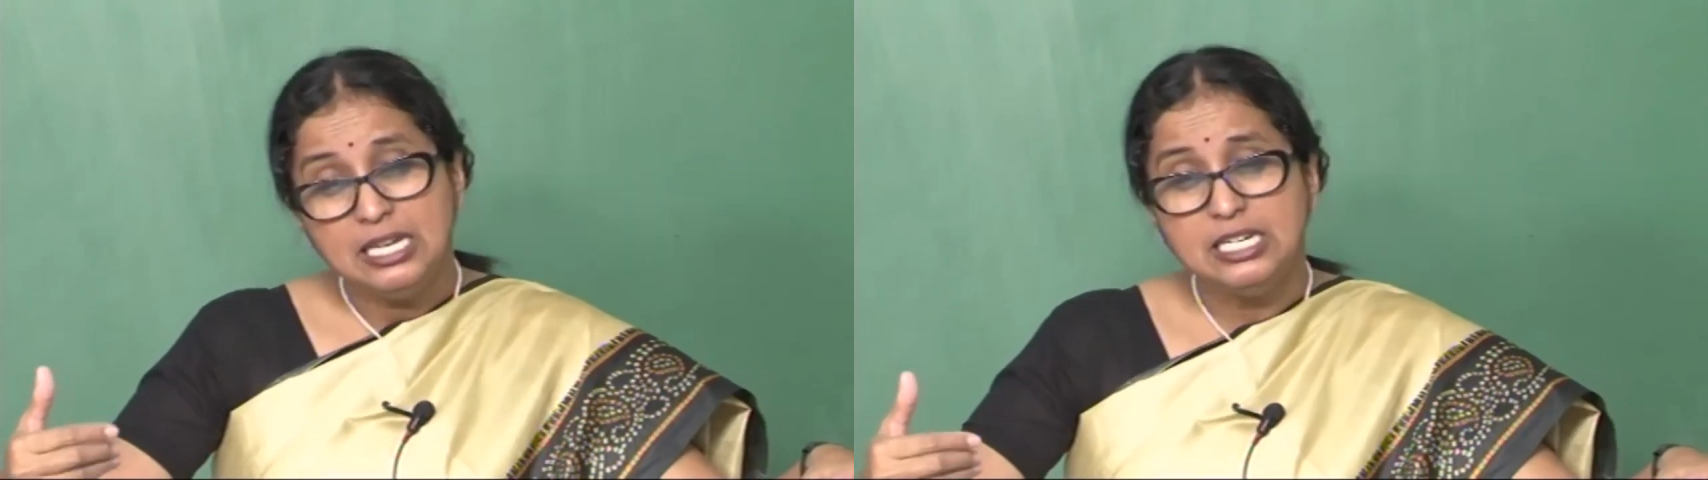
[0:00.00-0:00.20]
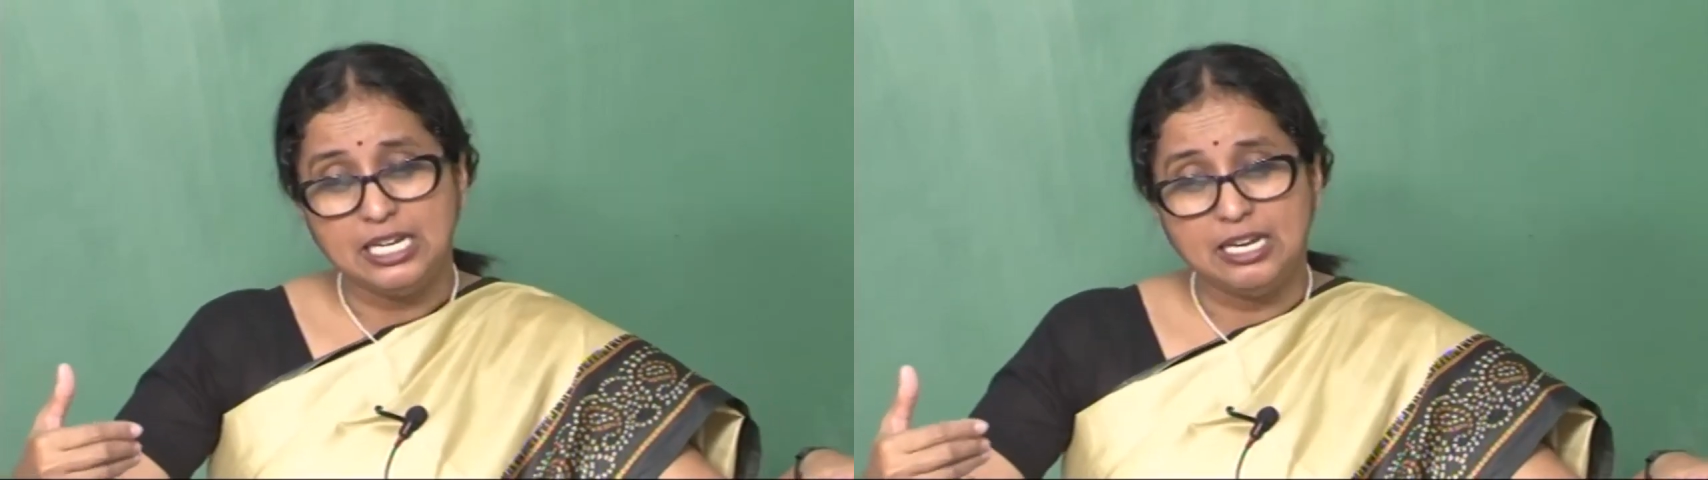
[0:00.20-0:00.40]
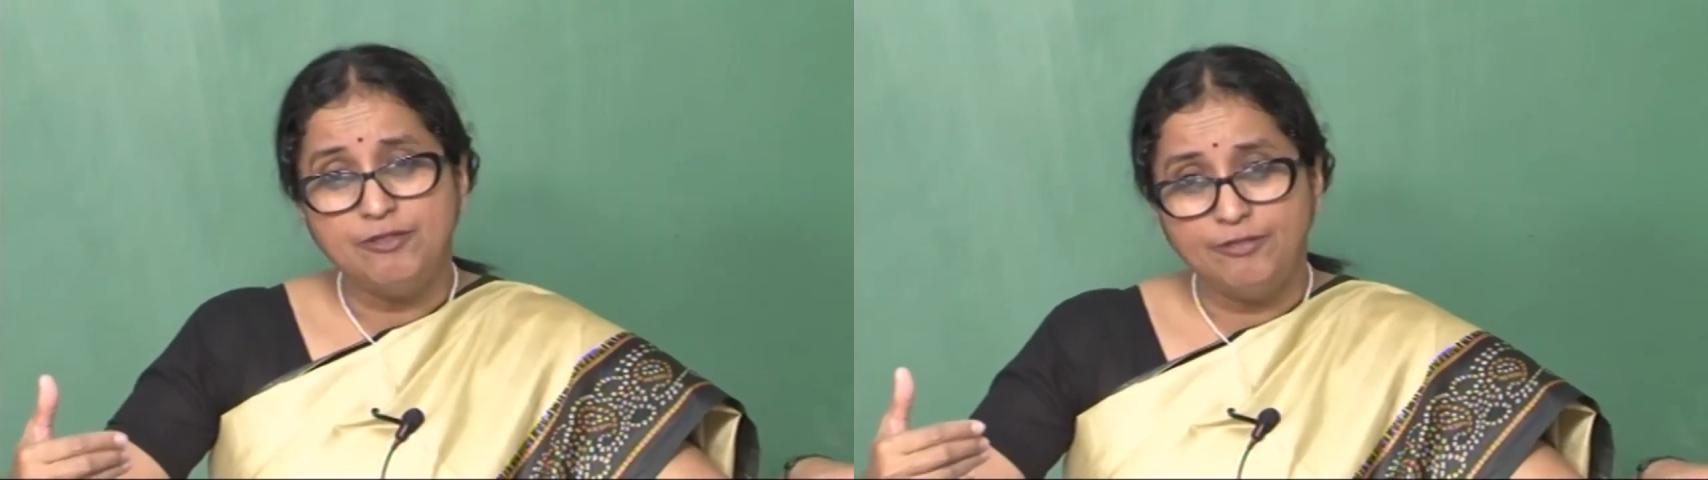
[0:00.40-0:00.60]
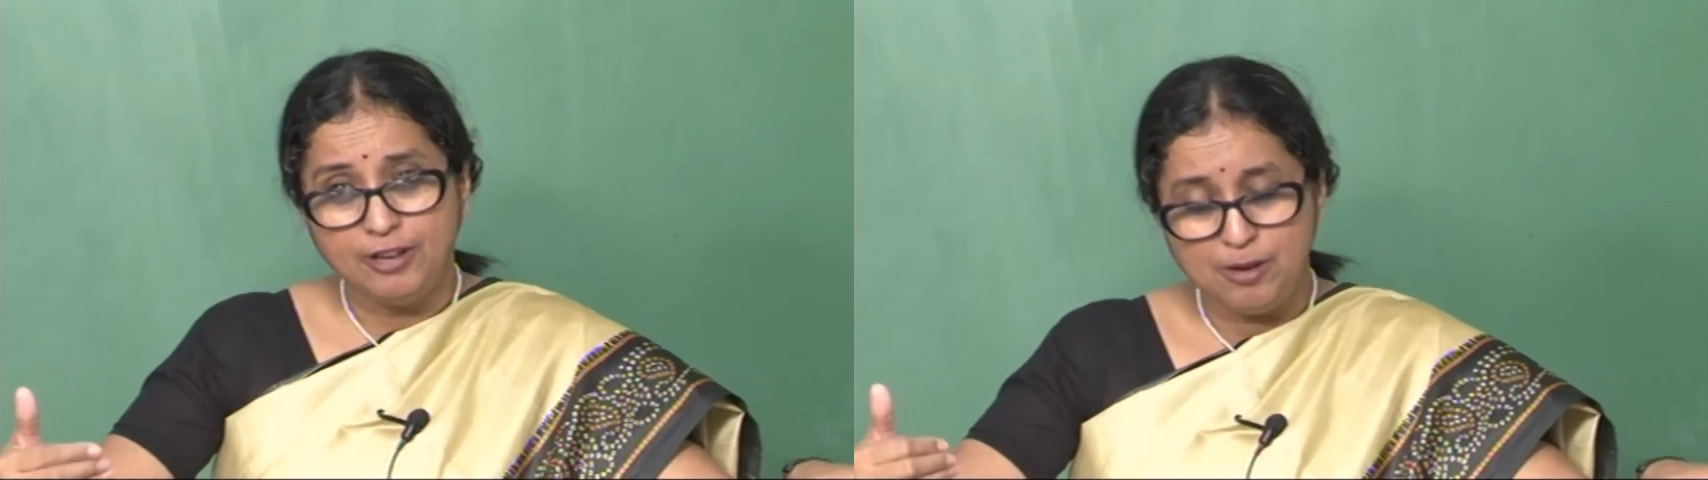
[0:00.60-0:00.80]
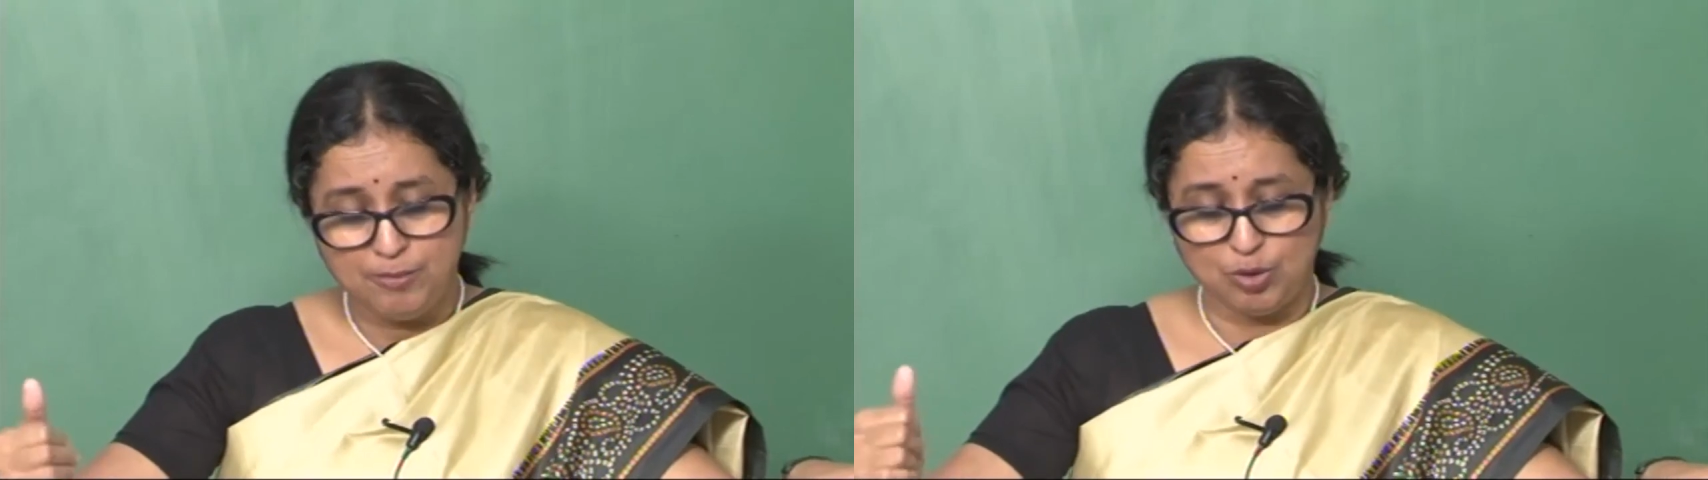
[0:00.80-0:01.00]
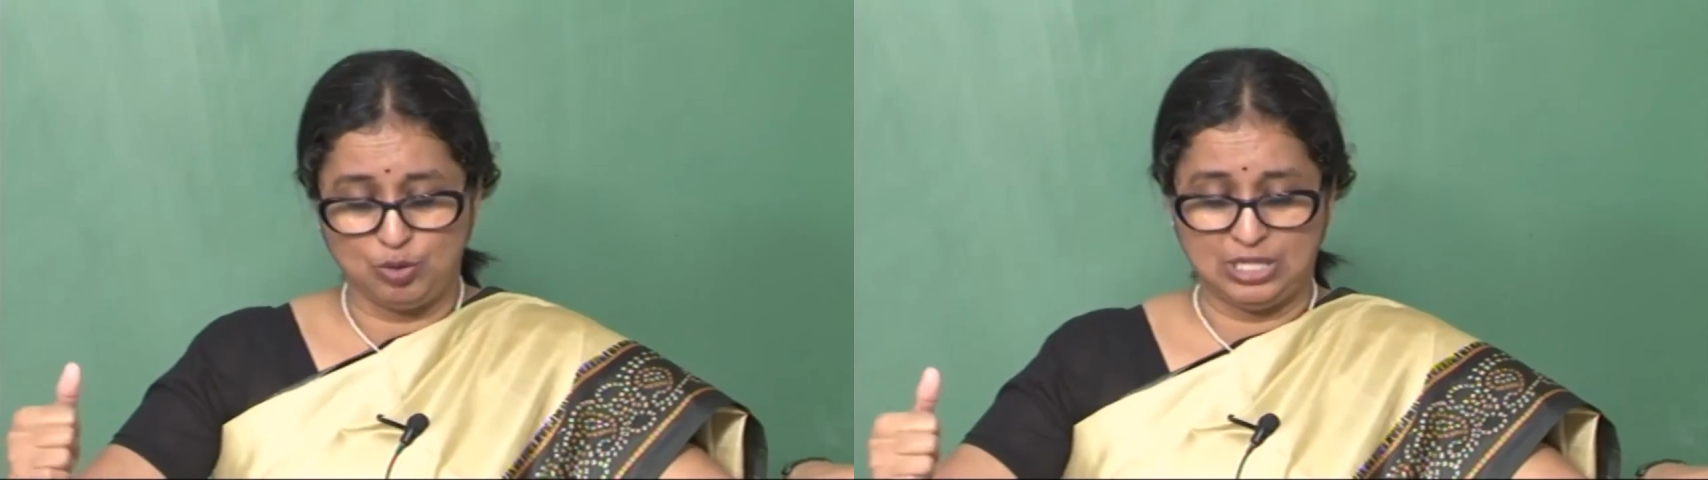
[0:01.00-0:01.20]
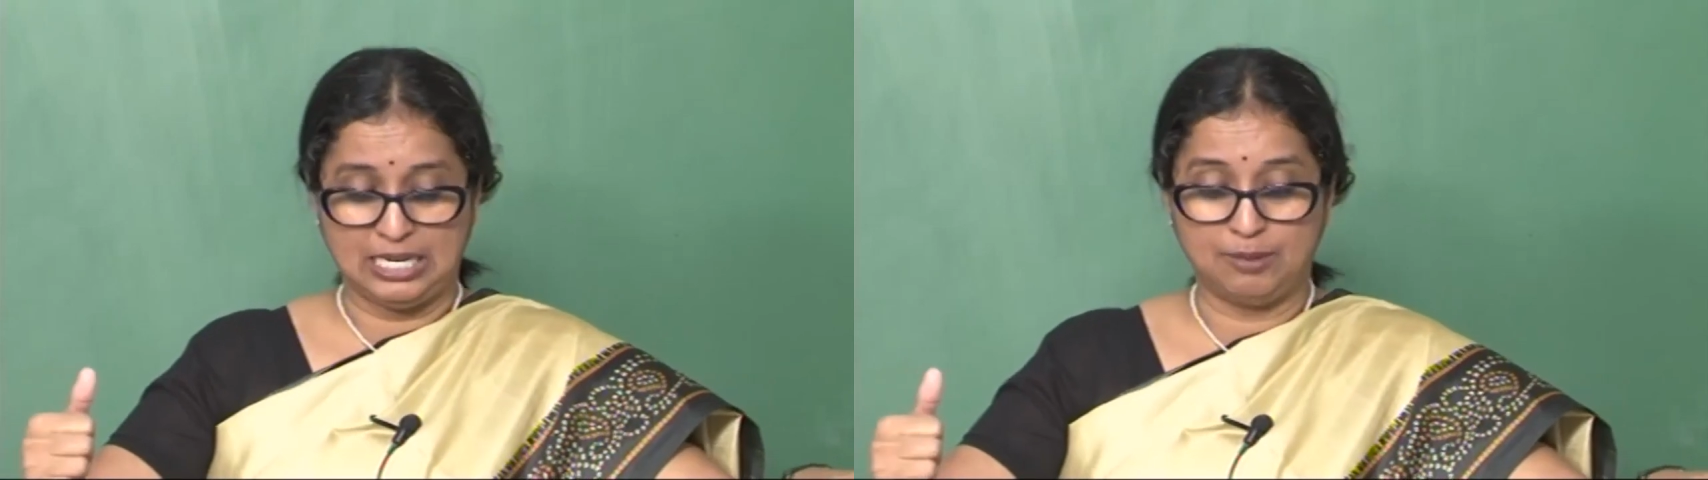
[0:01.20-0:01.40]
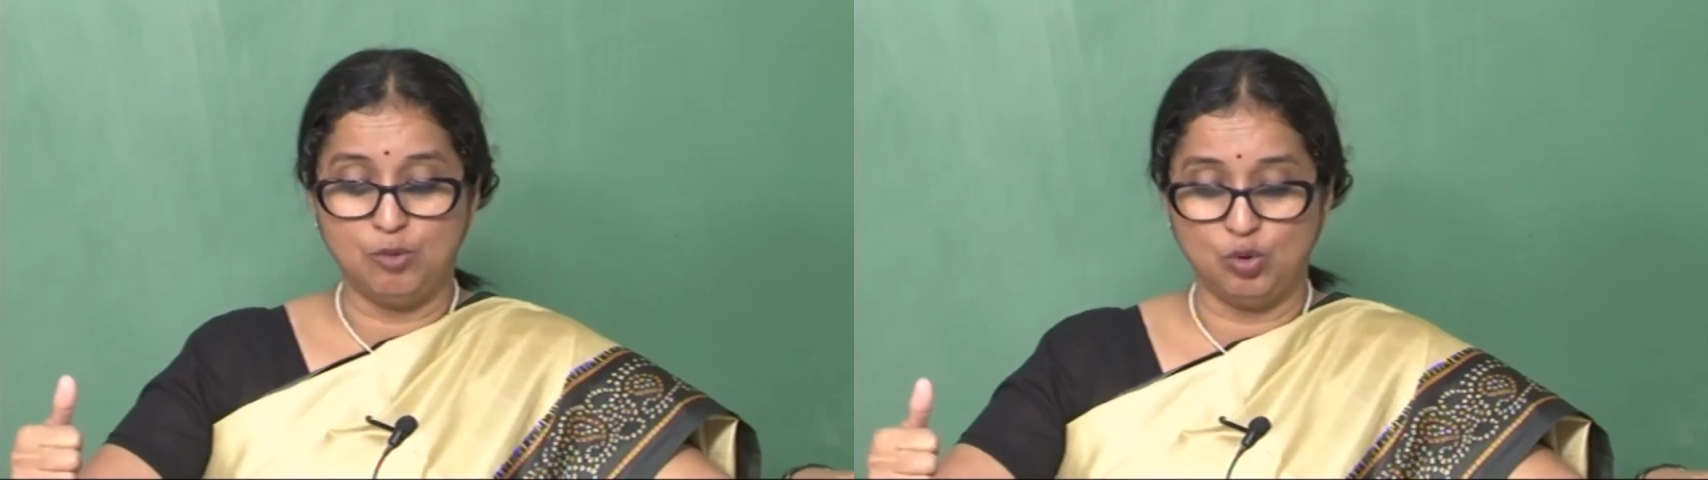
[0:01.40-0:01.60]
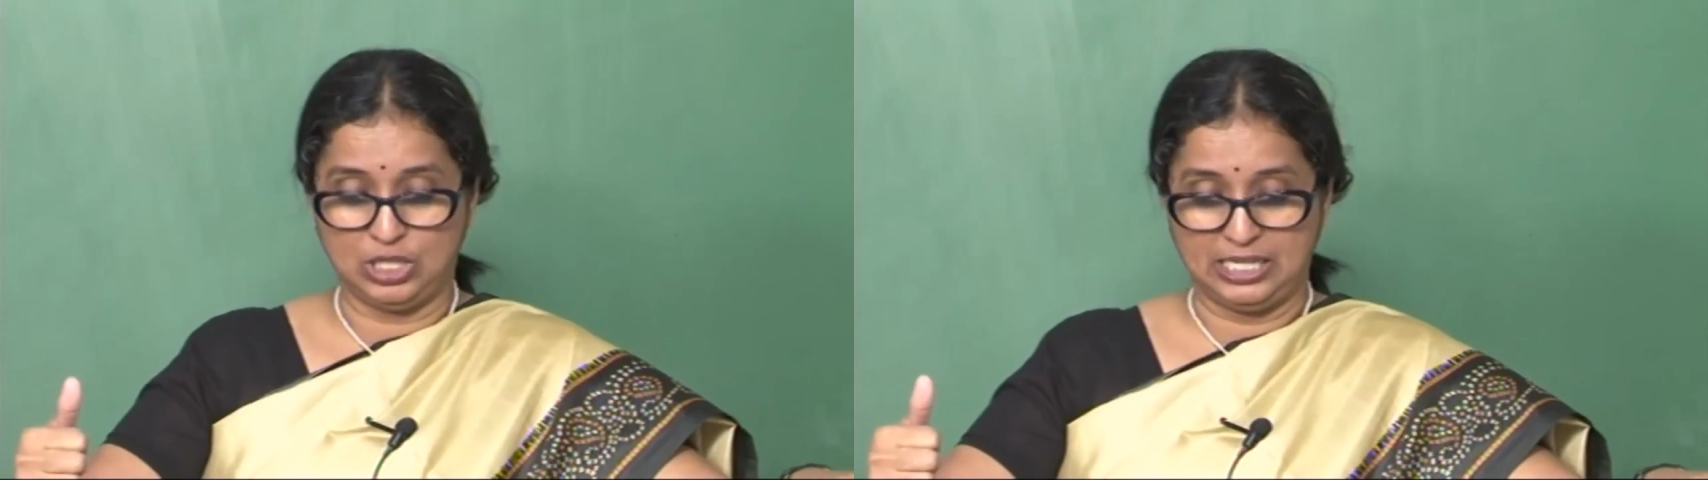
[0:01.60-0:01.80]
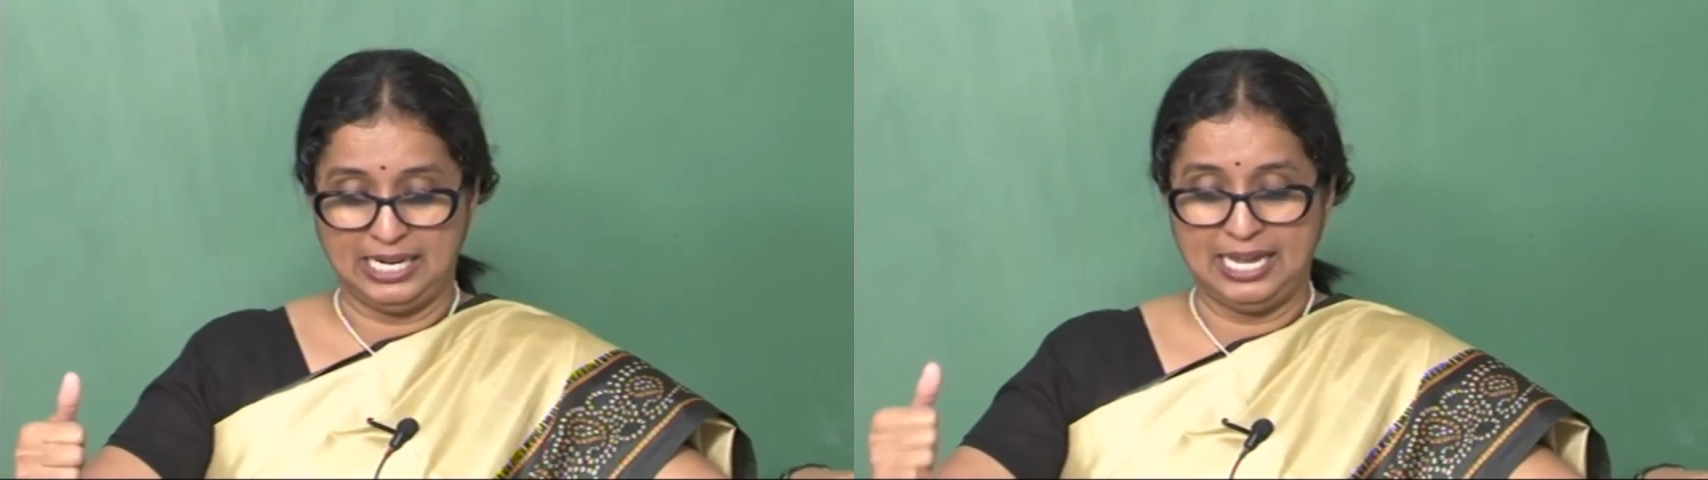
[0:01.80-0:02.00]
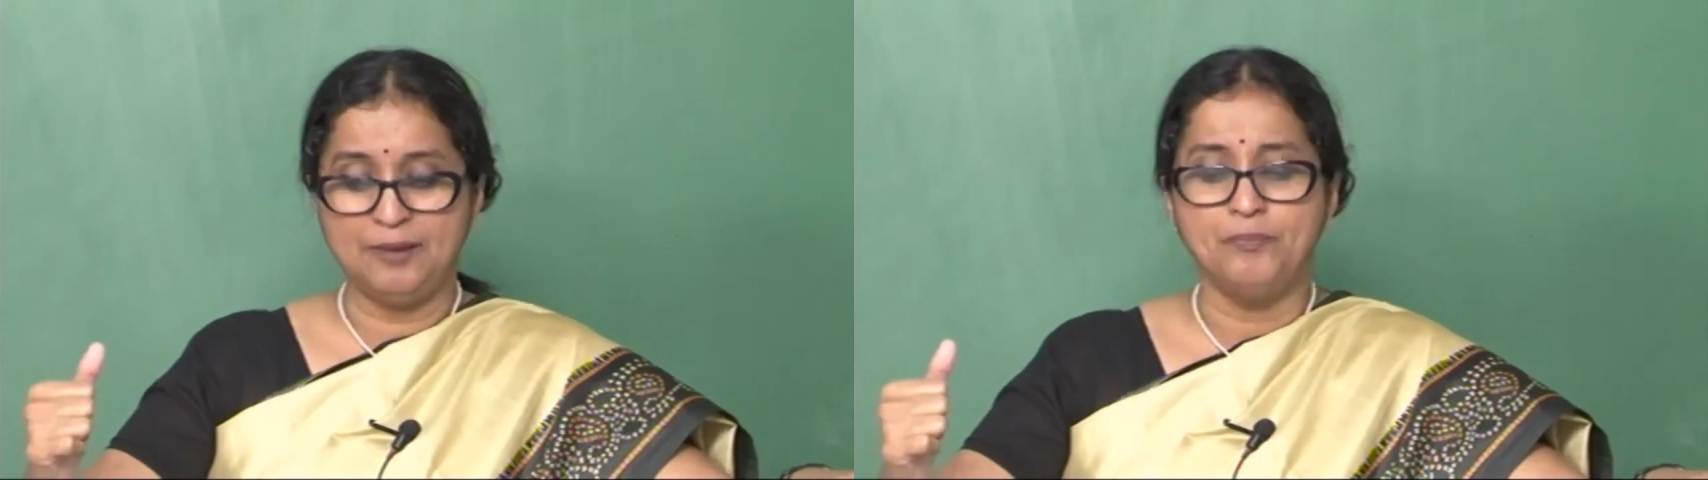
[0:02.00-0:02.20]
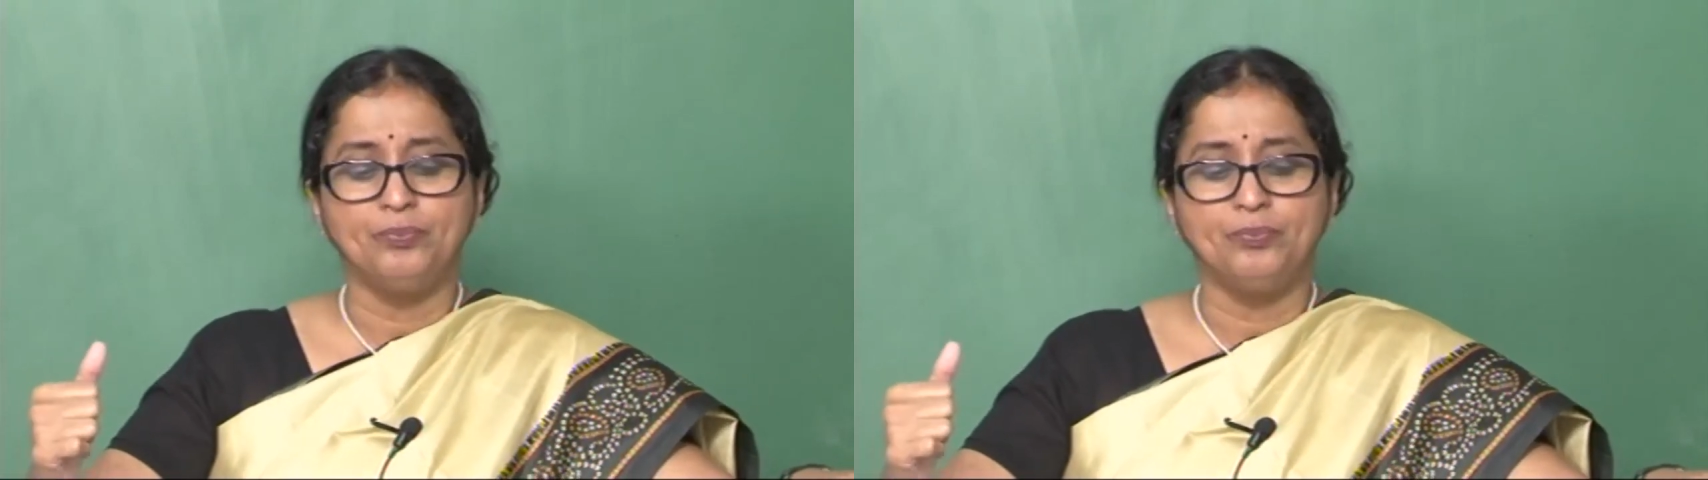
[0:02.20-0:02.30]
Indian film music mostly.